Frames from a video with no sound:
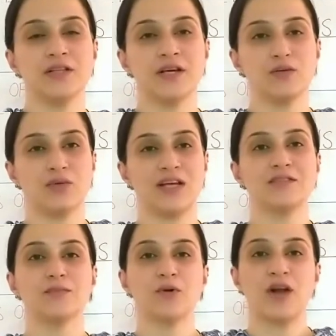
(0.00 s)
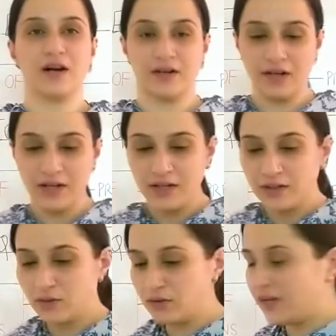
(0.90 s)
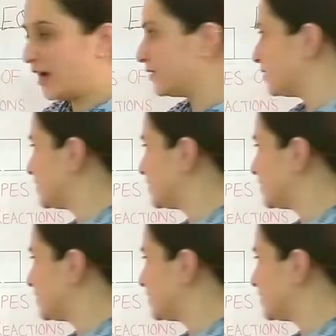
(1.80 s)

they are known as product. So reactants